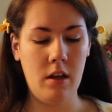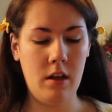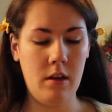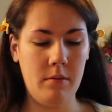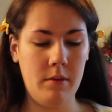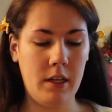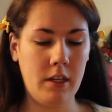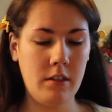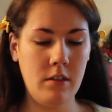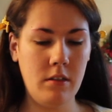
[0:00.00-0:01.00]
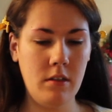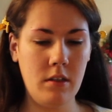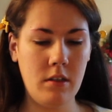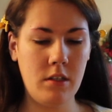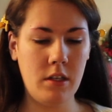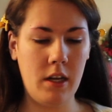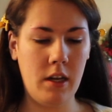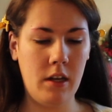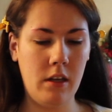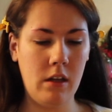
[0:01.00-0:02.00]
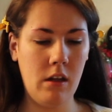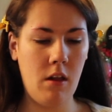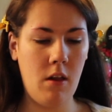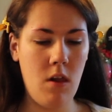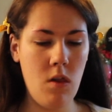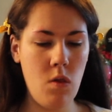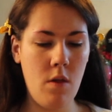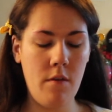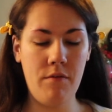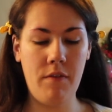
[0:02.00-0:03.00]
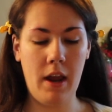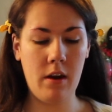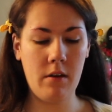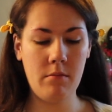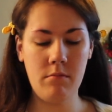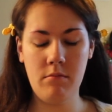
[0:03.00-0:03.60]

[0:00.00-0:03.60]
I guess this is in the shade Fair.